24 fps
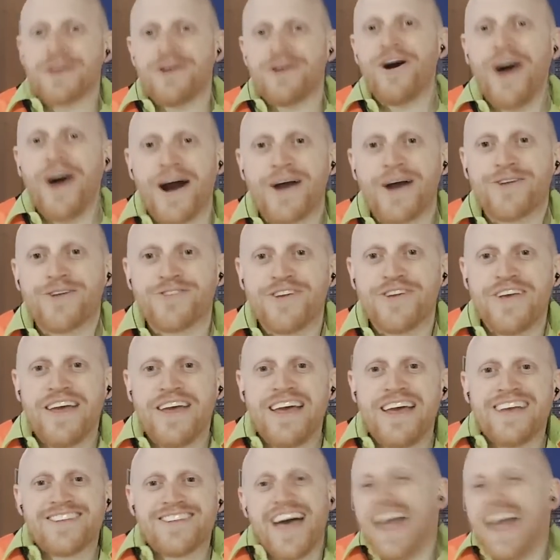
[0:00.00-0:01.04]
cars.
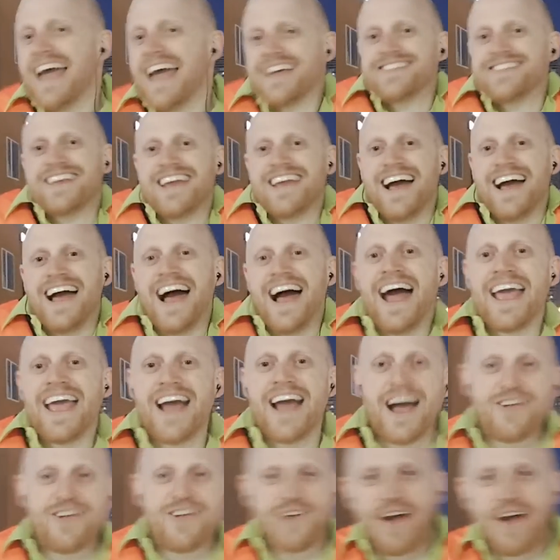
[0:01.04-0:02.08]
So I actually,
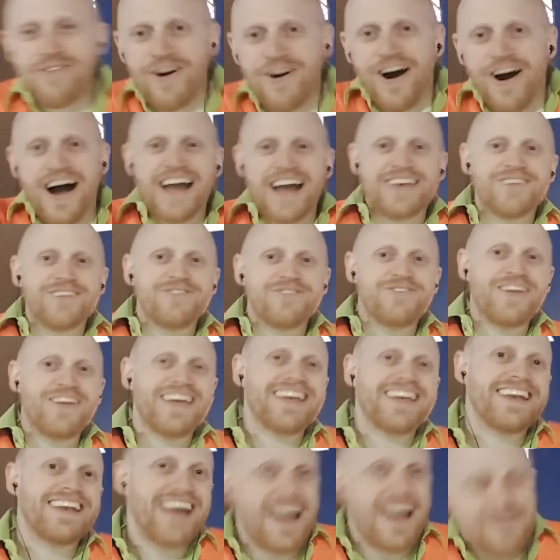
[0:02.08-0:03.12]
I, I drive a Honda
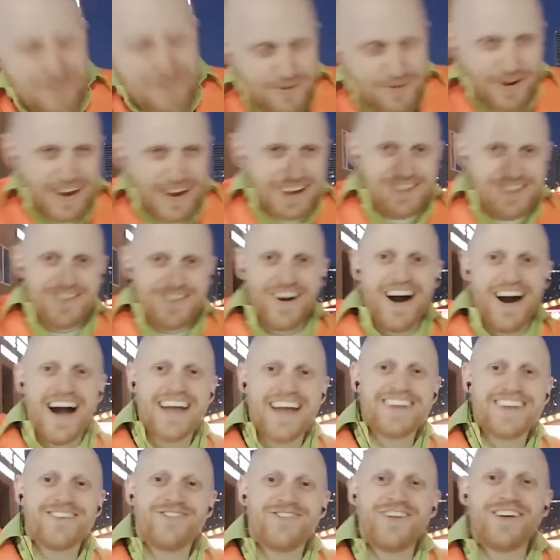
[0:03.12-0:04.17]
Fit and I've been wanting to do a
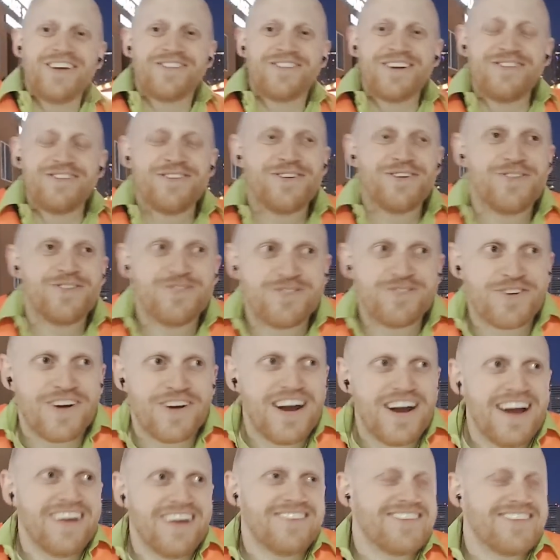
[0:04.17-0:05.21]
Honda Fit review
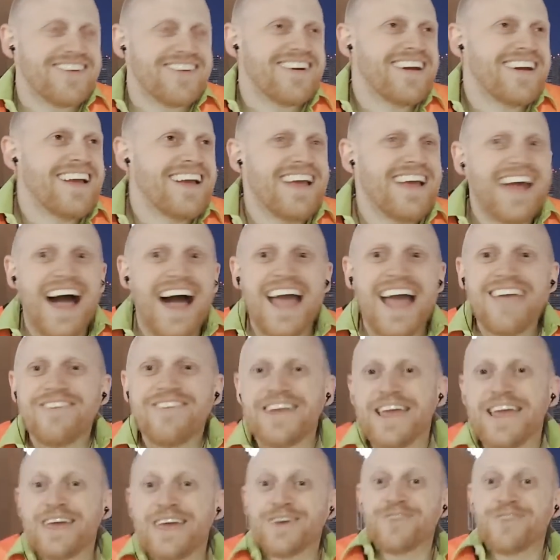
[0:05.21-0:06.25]
forever. I even
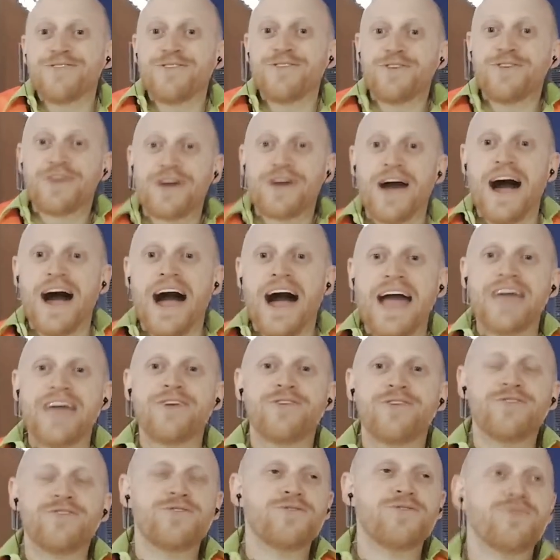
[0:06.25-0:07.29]
interviewed a guy
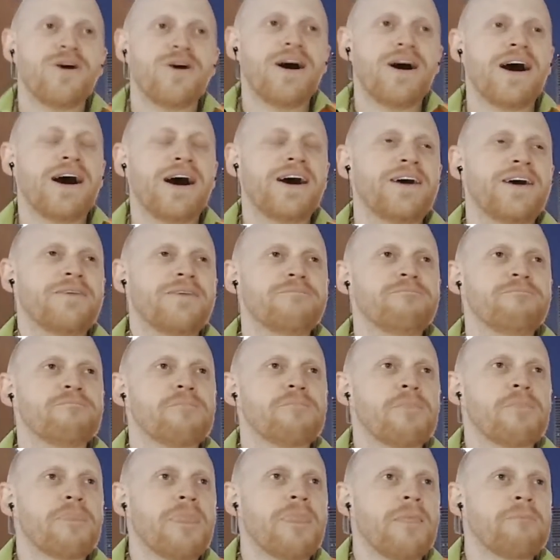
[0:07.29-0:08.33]
who, um,
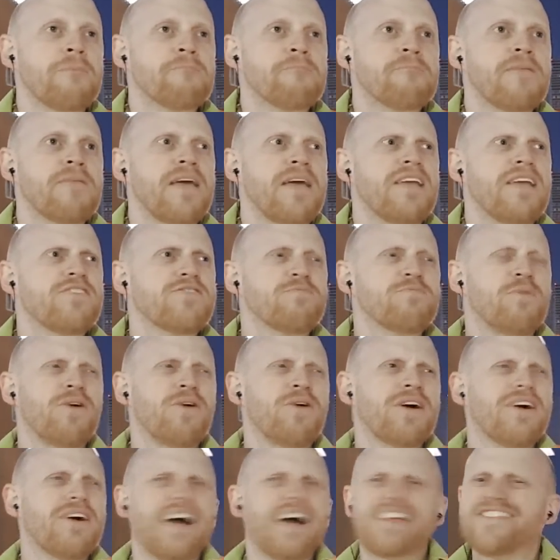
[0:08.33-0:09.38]
it's
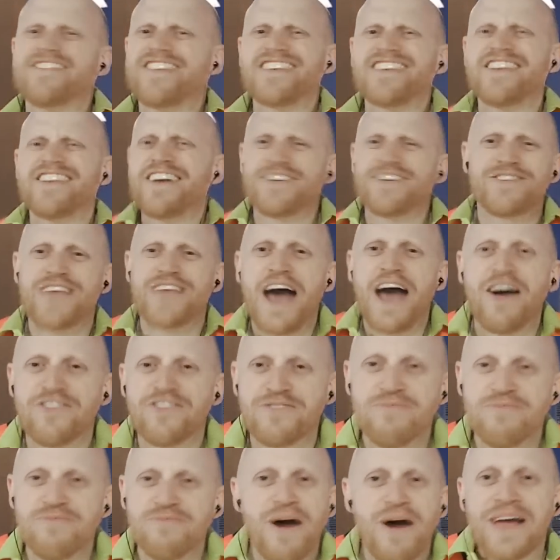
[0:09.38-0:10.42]
put like
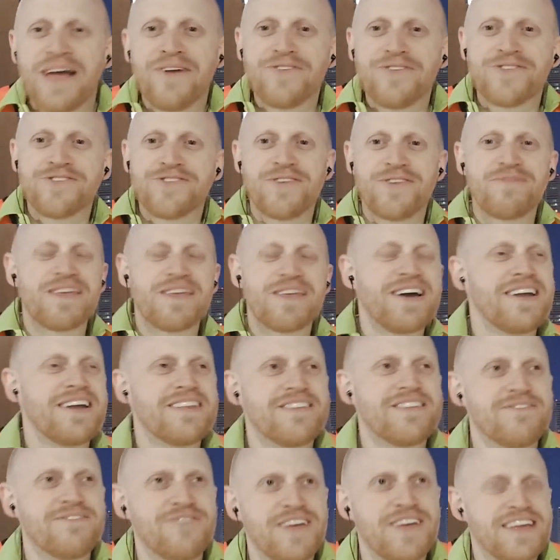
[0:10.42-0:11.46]
600,000 miles or something on
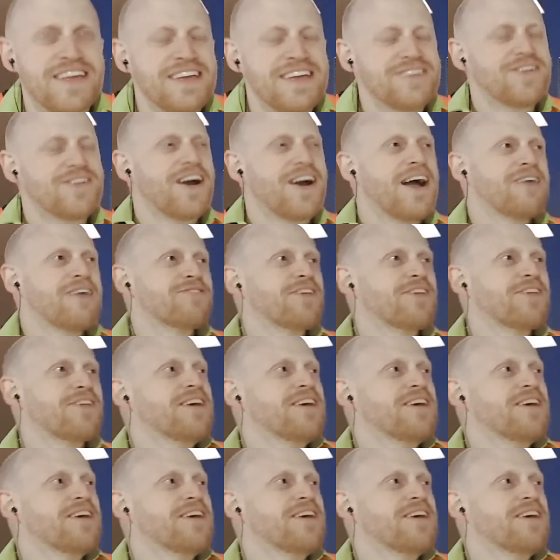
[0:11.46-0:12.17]
the Fit he drives.